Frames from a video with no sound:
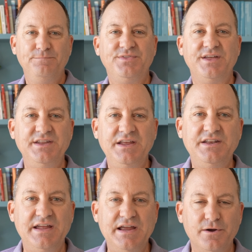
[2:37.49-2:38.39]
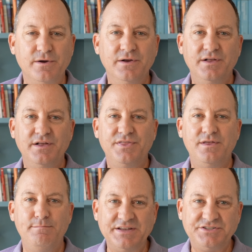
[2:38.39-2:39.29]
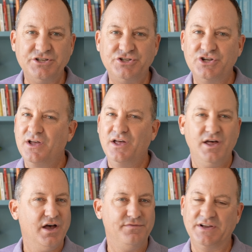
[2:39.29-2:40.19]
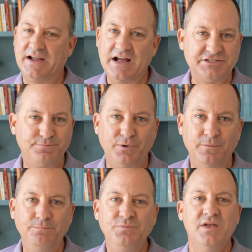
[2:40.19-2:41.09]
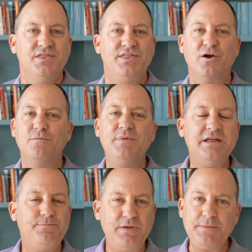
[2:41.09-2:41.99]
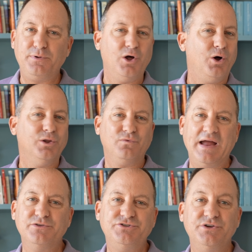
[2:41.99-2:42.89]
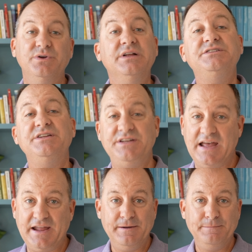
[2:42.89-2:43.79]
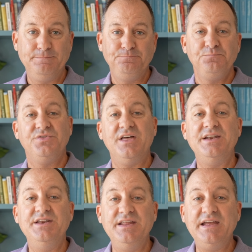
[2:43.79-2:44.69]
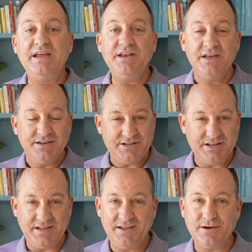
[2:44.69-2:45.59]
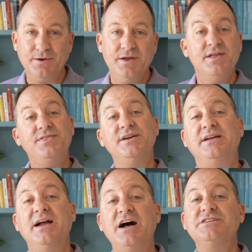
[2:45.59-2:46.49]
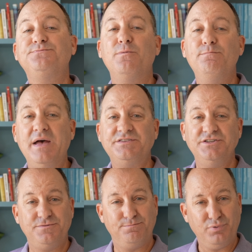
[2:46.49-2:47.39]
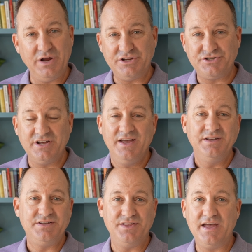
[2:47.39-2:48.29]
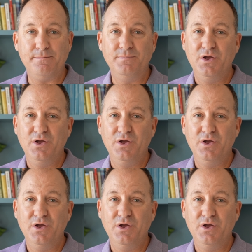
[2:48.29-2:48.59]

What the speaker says: that need to hear the message of the gospel. There are many people all around you today that need to hear the gospel message preached to them